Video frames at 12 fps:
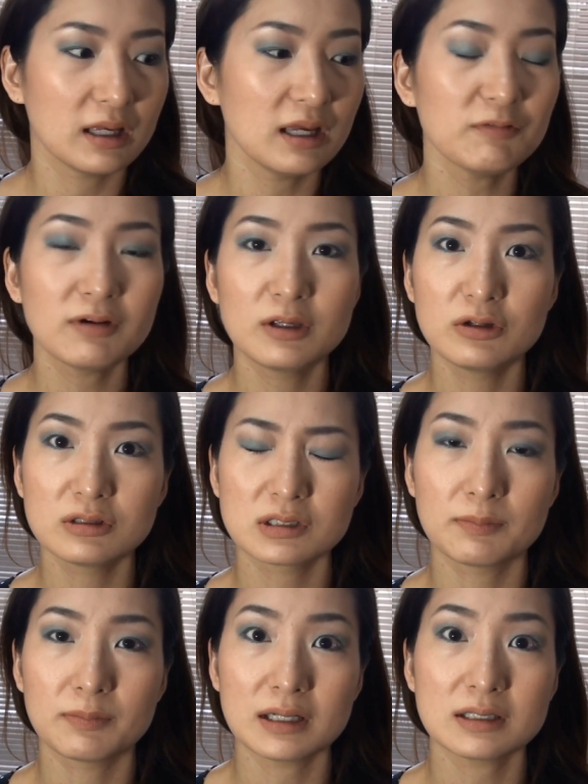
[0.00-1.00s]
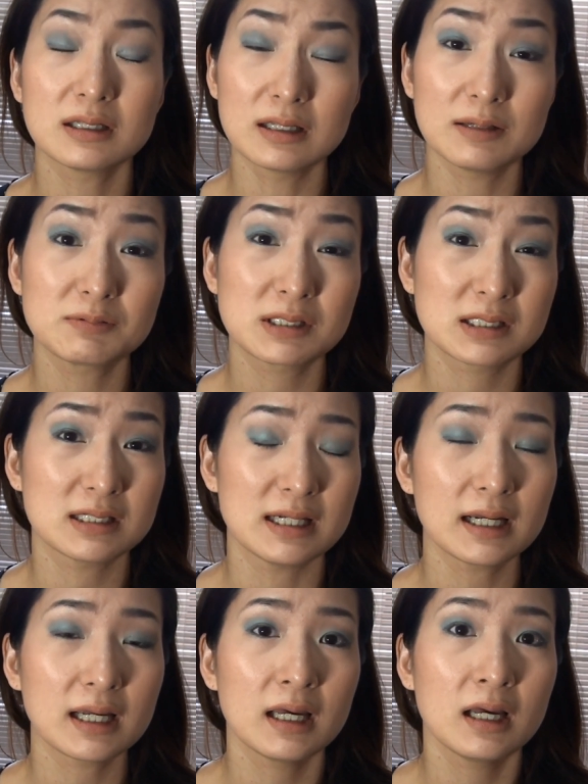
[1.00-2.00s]
if I use a matte
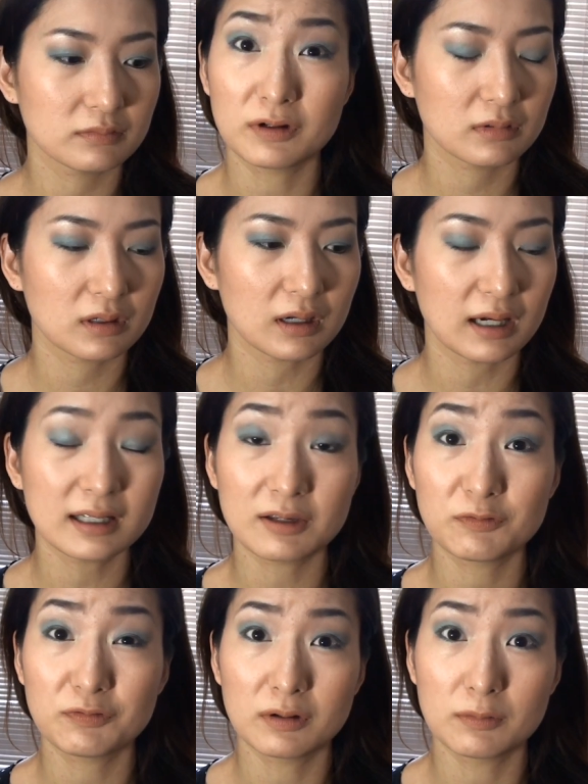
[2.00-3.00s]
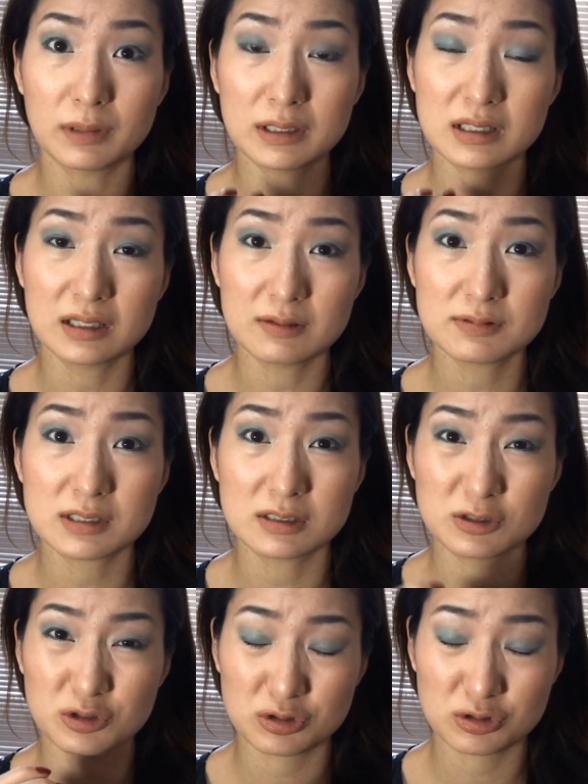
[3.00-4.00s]
lipstick, I can feel my lips
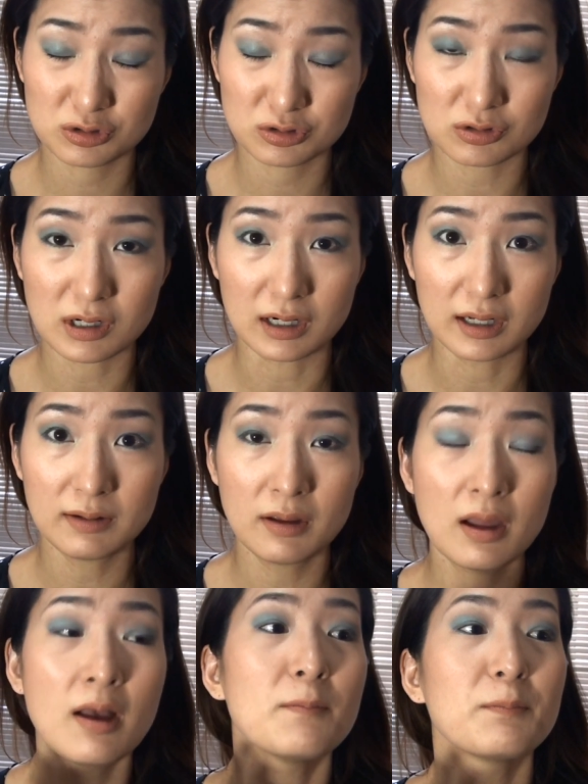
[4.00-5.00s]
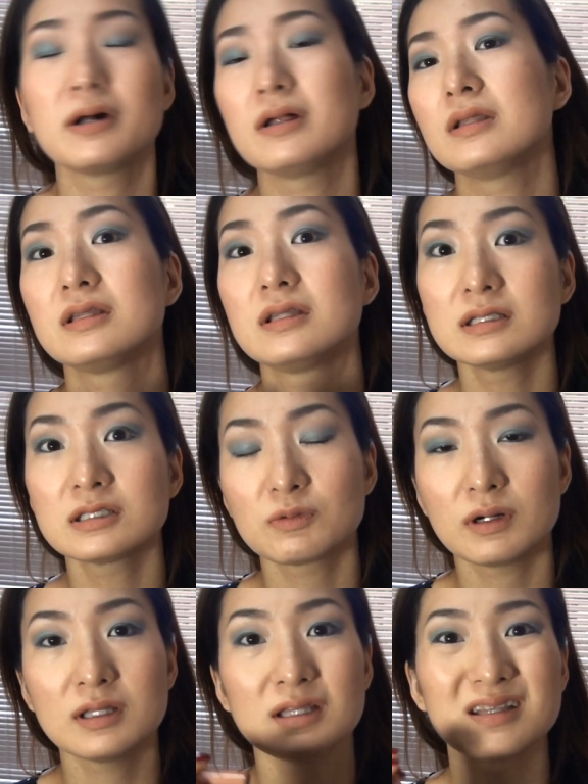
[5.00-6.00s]
are dry, but this
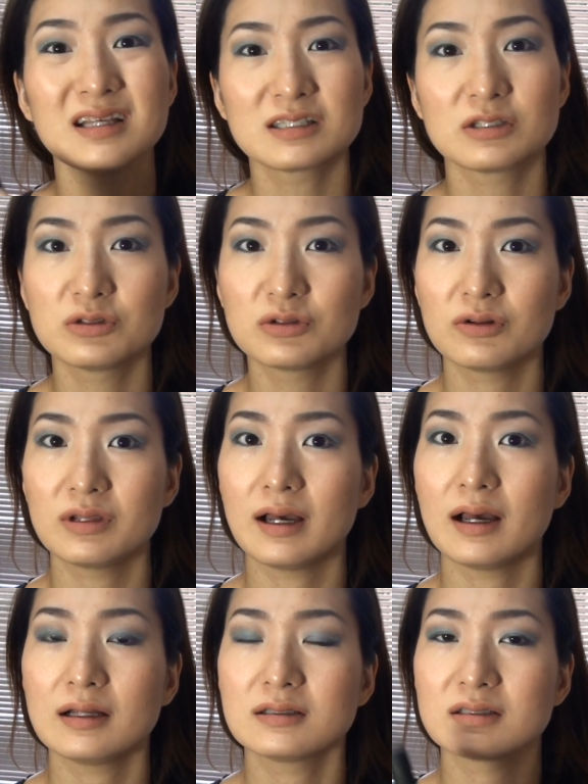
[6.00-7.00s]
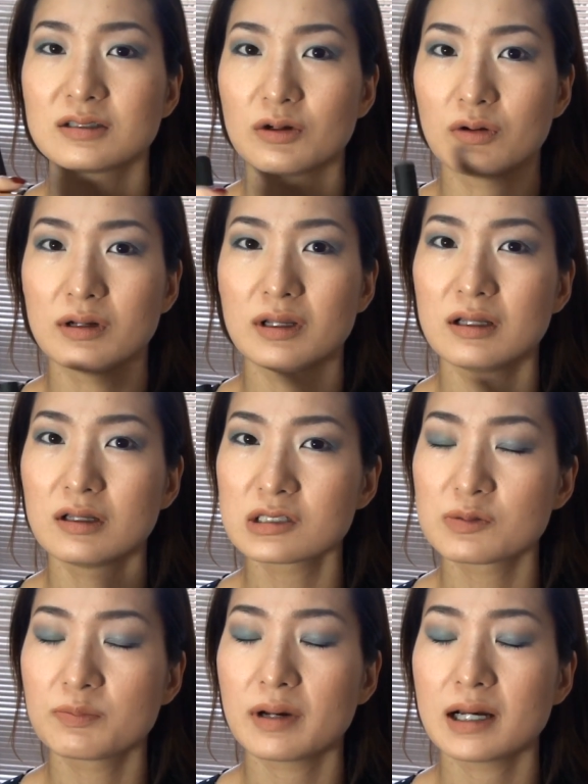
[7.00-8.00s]
one doesn't do that. So it
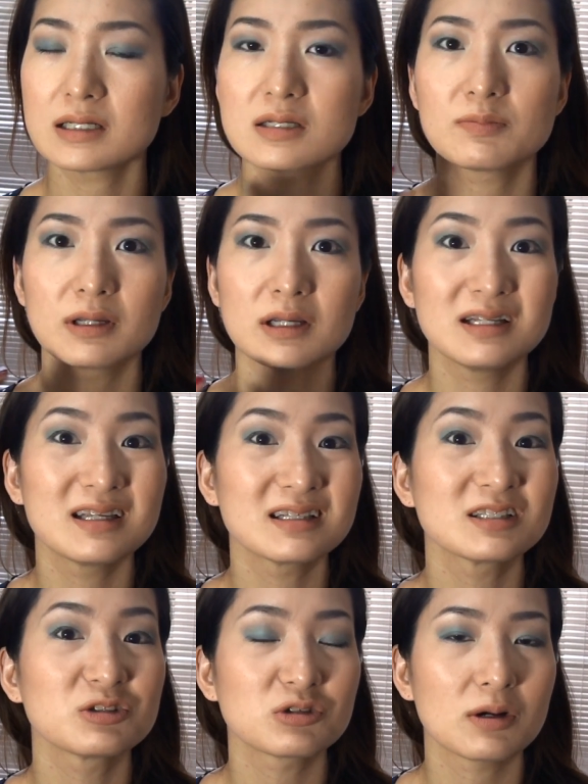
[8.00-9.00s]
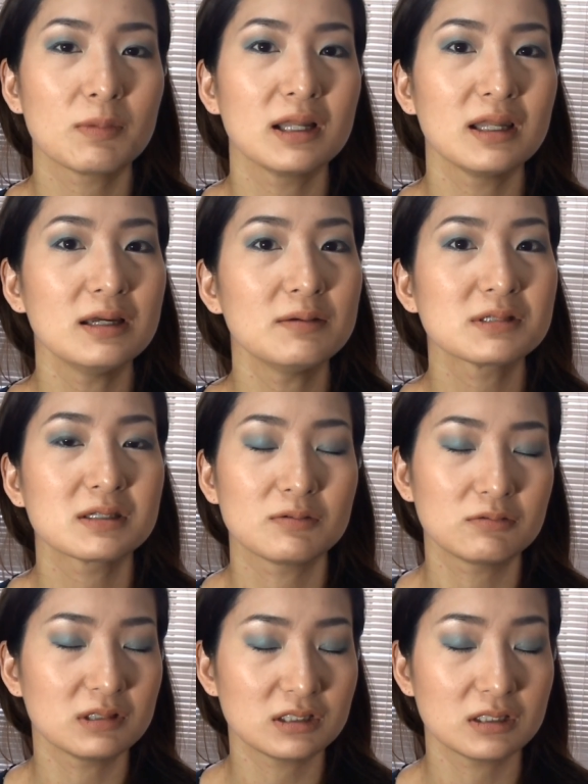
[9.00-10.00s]
looks matte, but it doesn't dry my lips,
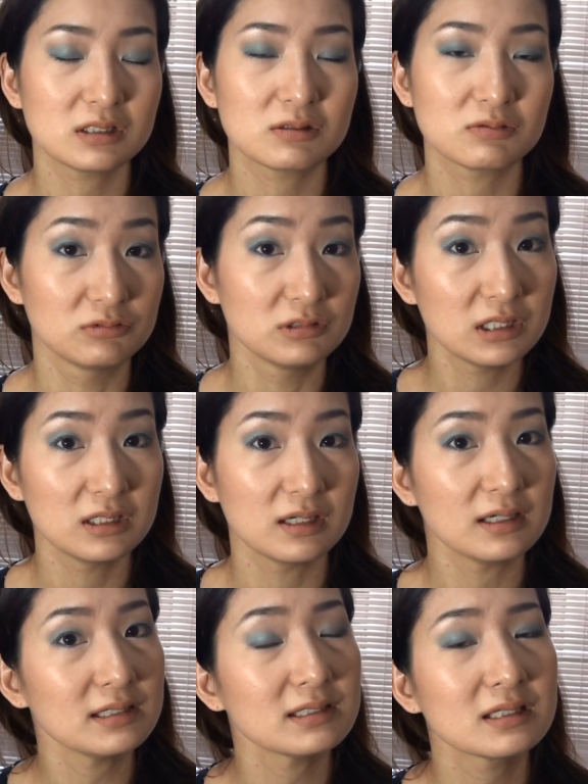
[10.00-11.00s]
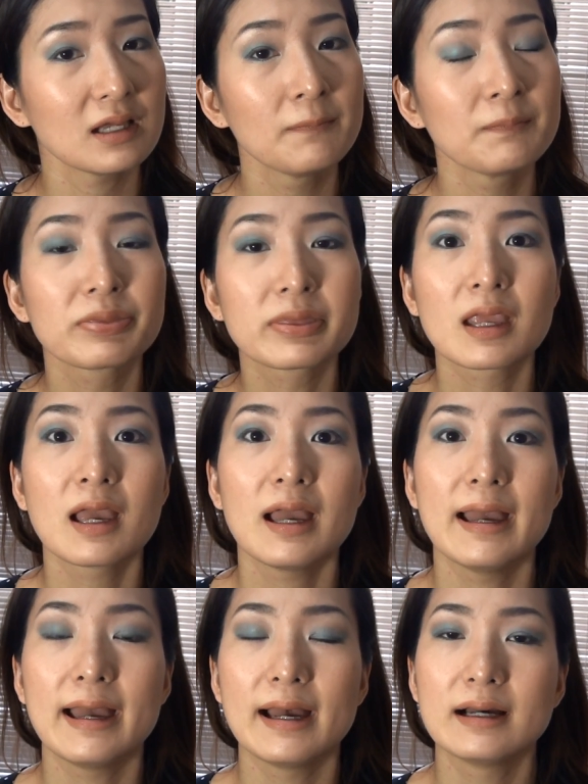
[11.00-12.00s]
which is really nice
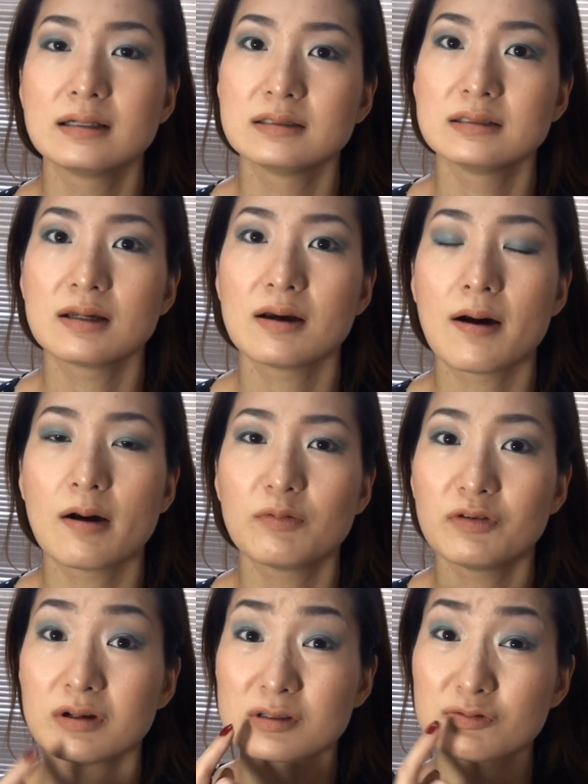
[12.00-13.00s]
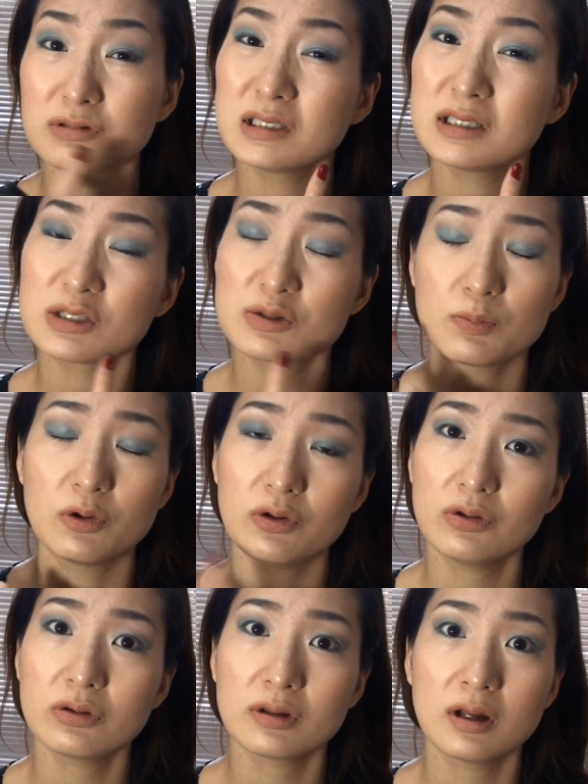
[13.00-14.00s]
and feels really
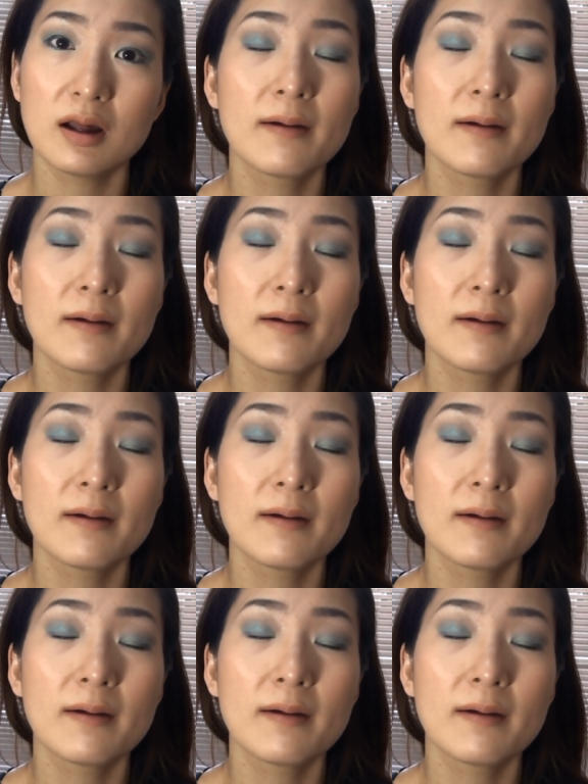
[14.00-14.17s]
smooth.